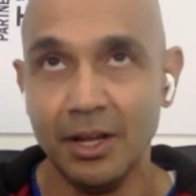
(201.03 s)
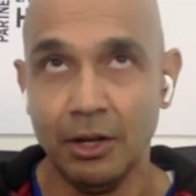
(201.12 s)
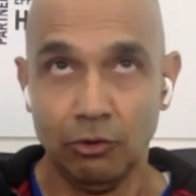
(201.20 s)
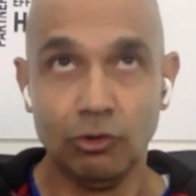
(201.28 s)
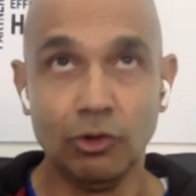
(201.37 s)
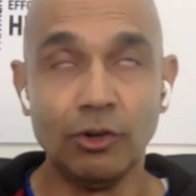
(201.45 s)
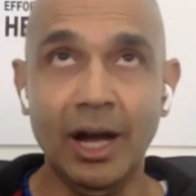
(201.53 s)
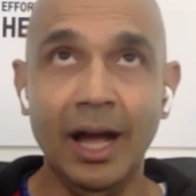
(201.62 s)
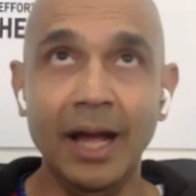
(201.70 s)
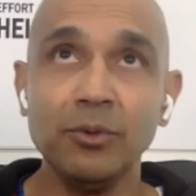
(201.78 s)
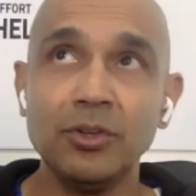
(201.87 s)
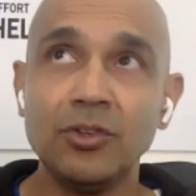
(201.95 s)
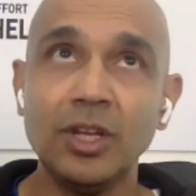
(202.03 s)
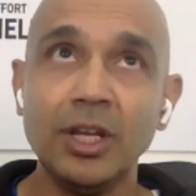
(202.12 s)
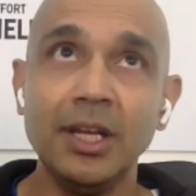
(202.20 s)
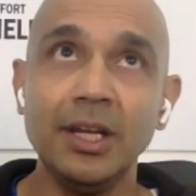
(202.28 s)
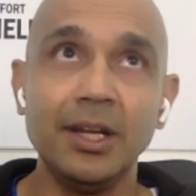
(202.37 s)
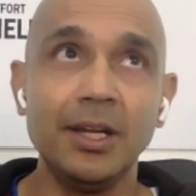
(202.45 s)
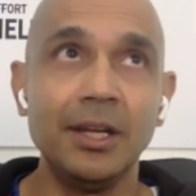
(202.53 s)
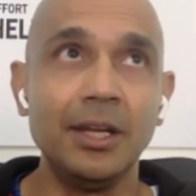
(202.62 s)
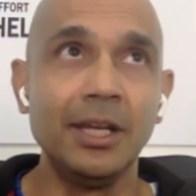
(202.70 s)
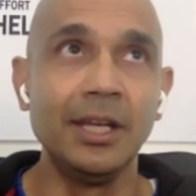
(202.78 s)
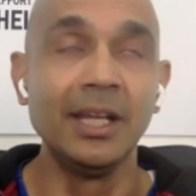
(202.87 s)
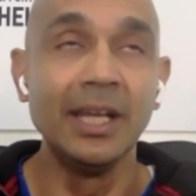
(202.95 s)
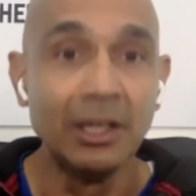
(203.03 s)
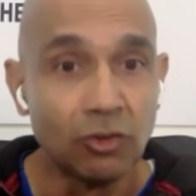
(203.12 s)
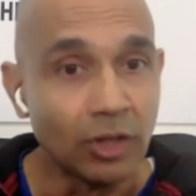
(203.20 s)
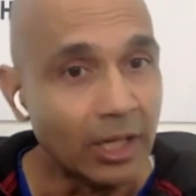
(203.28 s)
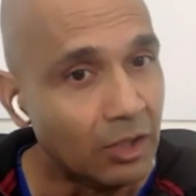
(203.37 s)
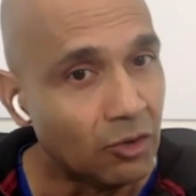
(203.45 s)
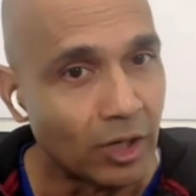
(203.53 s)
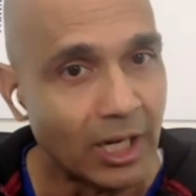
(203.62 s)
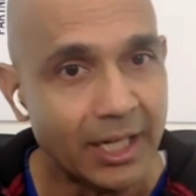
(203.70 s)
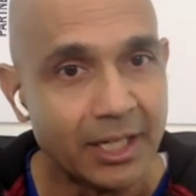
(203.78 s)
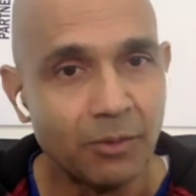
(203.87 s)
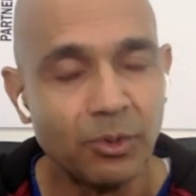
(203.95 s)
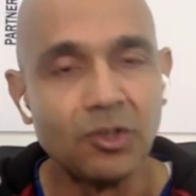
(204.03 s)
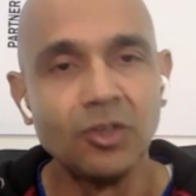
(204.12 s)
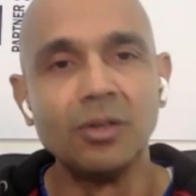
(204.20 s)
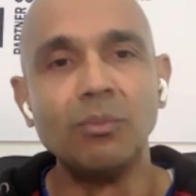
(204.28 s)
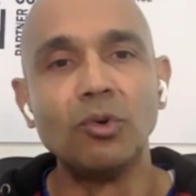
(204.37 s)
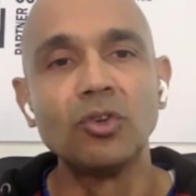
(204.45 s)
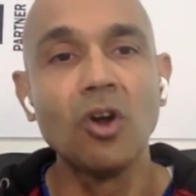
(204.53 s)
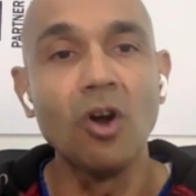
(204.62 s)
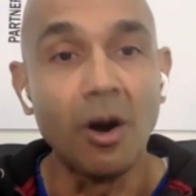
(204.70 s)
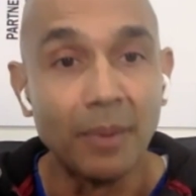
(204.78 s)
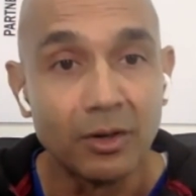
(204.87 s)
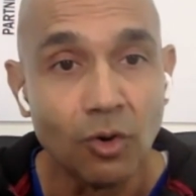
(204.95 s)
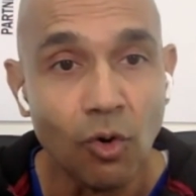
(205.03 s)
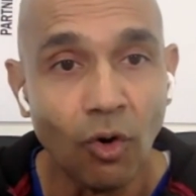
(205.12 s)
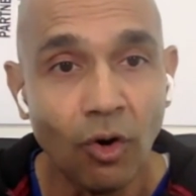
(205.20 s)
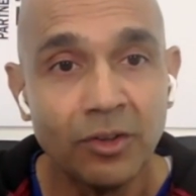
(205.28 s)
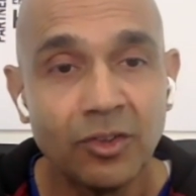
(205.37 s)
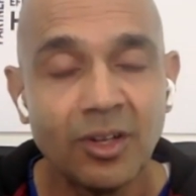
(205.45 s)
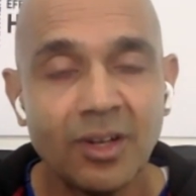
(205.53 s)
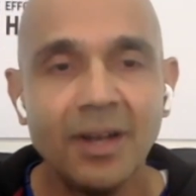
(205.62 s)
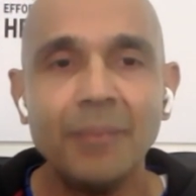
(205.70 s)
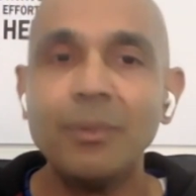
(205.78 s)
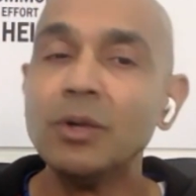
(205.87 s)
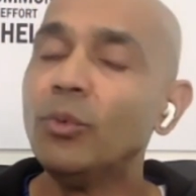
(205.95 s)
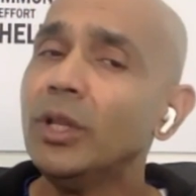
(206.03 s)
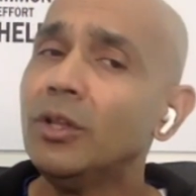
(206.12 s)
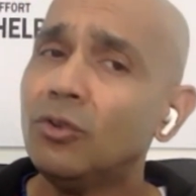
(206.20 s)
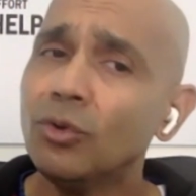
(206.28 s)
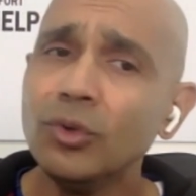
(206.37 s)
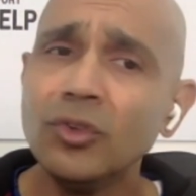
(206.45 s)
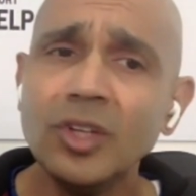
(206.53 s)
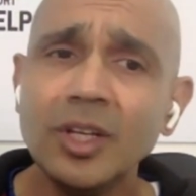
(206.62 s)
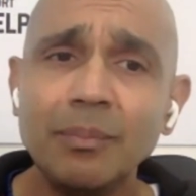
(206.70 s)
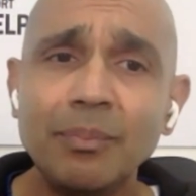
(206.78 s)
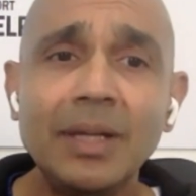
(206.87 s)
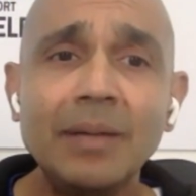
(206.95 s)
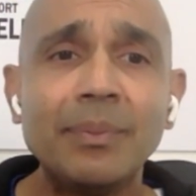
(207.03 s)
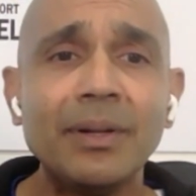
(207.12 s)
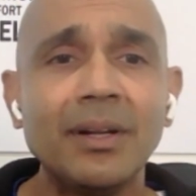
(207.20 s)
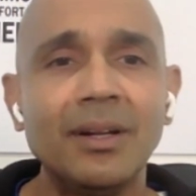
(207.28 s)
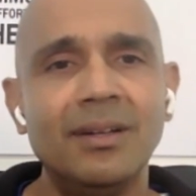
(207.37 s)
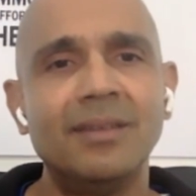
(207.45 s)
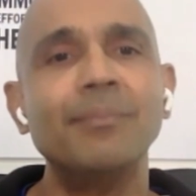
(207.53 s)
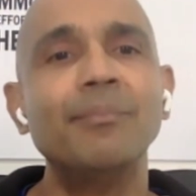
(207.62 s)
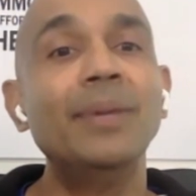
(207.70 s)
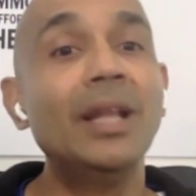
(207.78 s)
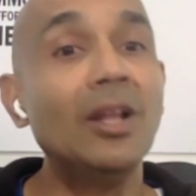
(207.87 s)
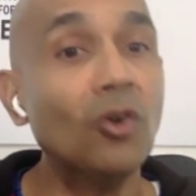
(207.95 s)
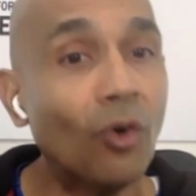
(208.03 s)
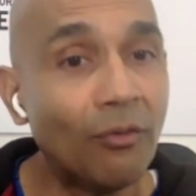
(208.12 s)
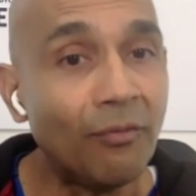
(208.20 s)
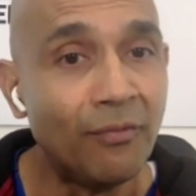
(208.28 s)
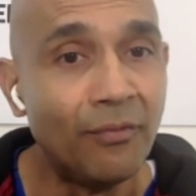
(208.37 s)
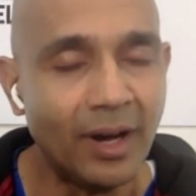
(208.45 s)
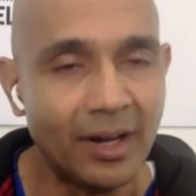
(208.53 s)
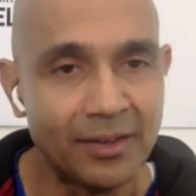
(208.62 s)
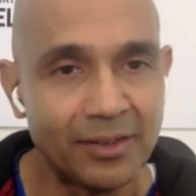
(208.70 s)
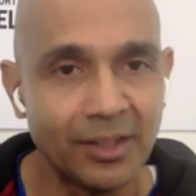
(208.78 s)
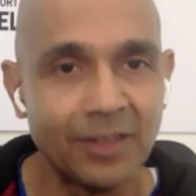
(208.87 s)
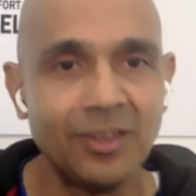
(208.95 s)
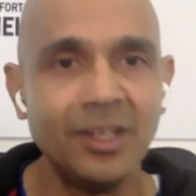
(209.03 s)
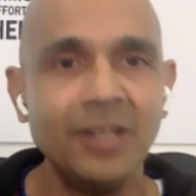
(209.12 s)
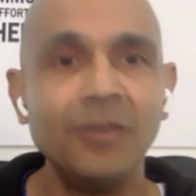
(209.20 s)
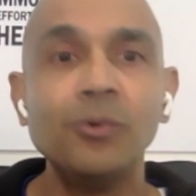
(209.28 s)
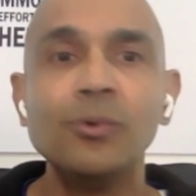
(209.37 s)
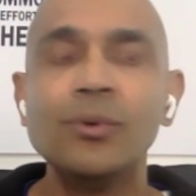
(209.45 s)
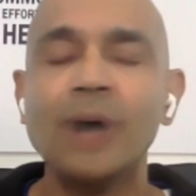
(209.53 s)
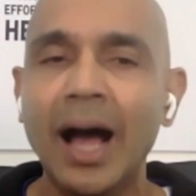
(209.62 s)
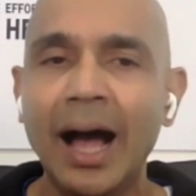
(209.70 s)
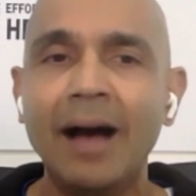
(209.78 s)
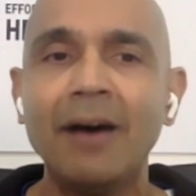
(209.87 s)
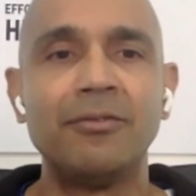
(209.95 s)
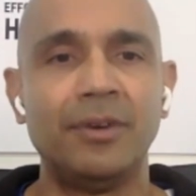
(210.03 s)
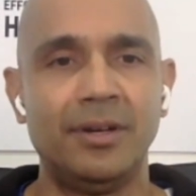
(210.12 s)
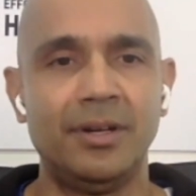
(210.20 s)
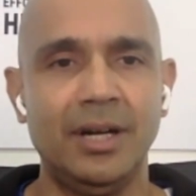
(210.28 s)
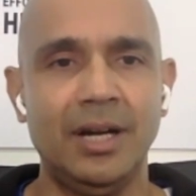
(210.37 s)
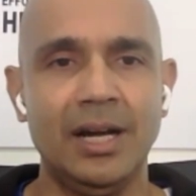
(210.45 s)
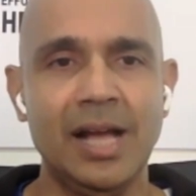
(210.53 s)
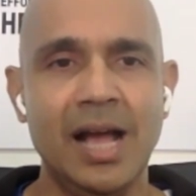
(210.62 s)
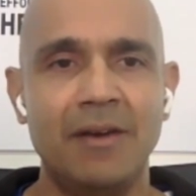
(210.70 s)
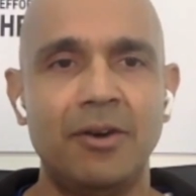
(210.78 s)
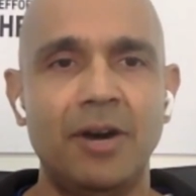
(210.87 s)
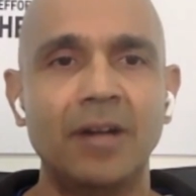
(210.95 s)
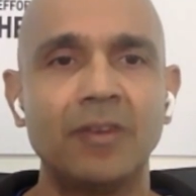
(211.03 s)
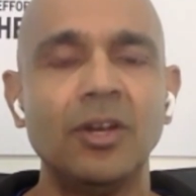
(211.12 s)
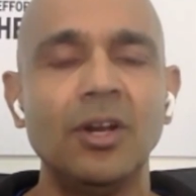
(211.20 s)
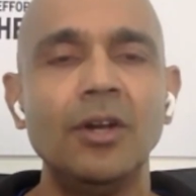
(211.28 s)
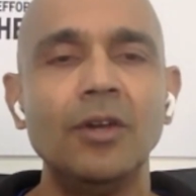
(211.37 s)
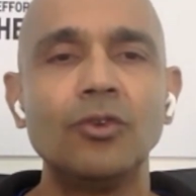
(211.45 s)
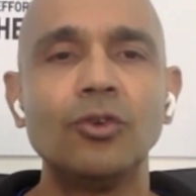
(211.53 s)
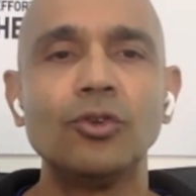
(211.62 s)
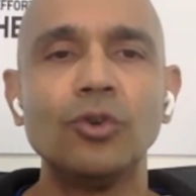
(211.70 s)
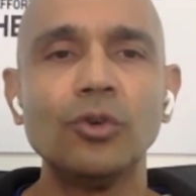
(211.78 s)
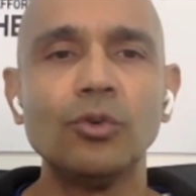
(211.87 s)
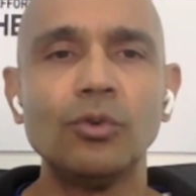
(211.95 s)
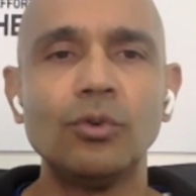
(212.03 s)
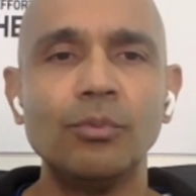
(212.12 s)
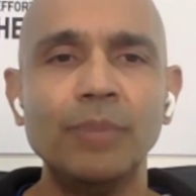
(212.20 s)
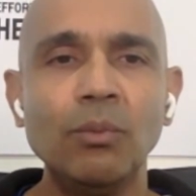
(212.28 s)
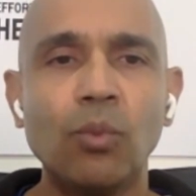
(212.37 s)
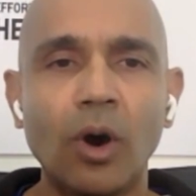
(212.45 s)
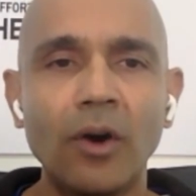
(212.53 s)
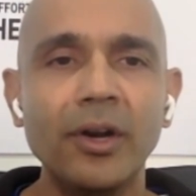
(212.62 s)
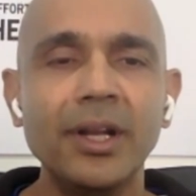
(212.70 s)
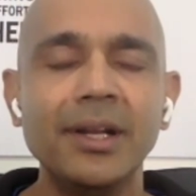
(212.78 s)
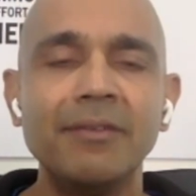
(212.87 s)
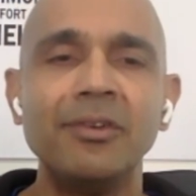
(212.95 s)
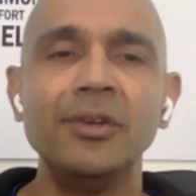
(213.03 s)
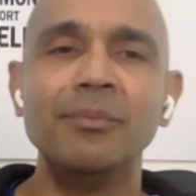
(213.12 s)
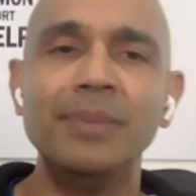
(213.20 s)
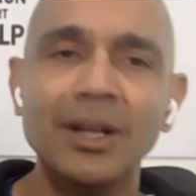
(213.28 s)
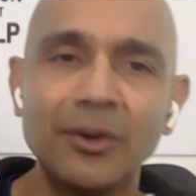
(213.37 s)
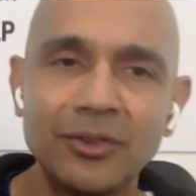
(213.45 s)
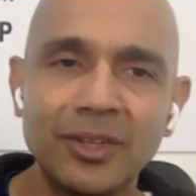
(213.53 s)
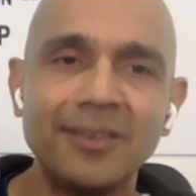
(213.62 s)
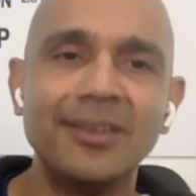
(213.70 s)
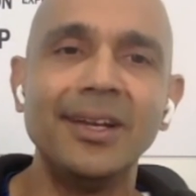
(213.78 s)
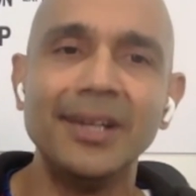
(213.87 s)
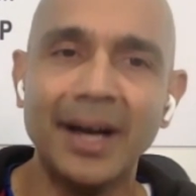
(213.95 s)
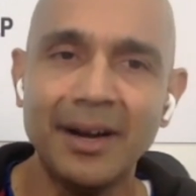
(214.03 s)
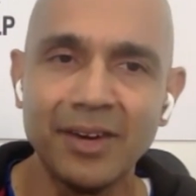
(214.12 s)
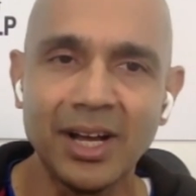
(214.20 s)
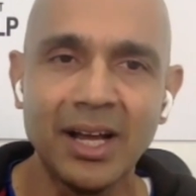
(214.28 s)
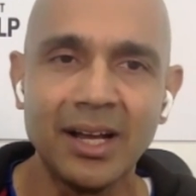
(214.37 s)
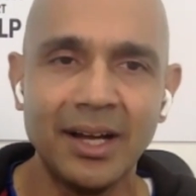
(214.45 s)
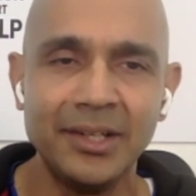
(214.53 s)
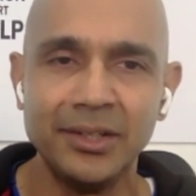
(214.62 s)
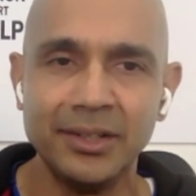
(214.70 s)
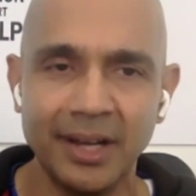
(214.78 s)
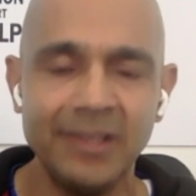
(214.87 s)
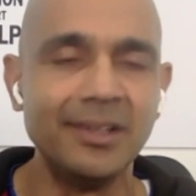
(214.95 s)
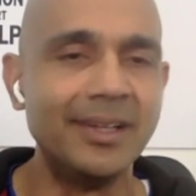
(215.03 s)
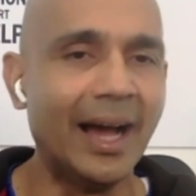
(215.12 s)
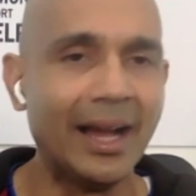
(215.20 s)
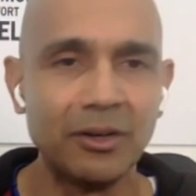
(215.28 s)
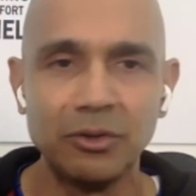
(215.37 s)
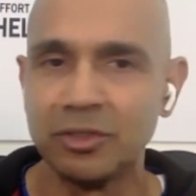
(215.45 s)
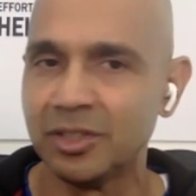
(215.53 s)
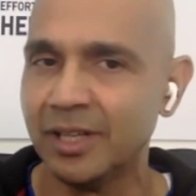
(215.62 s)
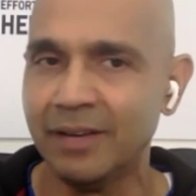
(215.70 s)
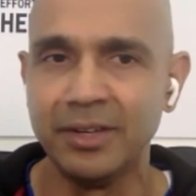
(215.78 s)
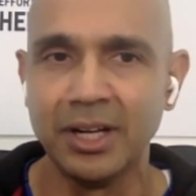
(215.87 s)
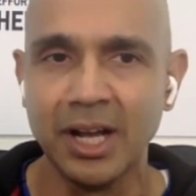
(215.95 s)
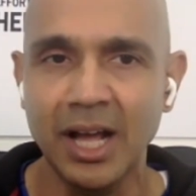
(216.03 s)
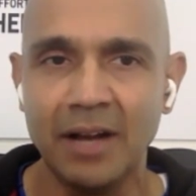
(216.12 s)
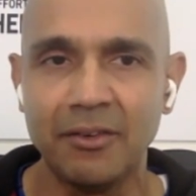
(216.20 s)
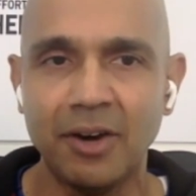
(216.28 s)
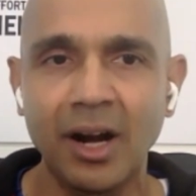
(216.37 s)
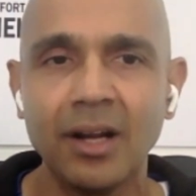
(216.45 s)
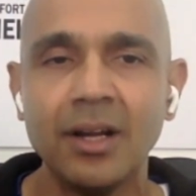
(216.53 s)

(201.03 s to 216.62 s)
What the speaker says: So I would say it is age-related, which is the most common cause. But we do see people below 60 who have cataract. So don't be worried if you're below 60 and you have and you're diagnosed as having a cataract.